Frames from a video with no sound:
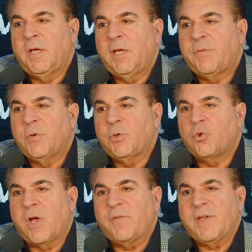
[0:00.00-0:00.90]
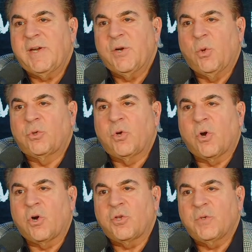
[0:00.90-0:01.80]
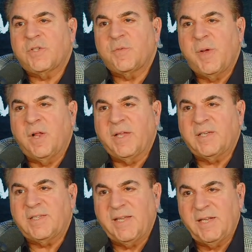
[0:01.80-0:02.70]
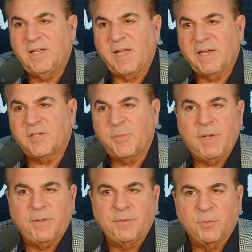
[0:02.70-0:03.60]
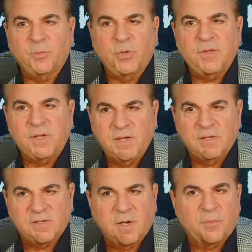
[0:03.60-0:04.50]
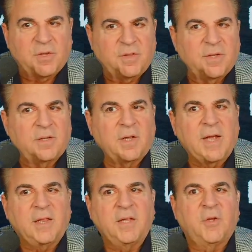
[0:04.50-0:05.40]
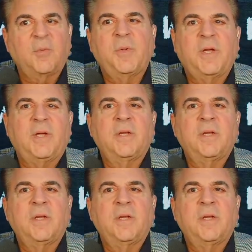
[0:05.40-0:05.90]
If you're driving in an old car and you smell a tinny-like smell, you're breathing in something that likely could be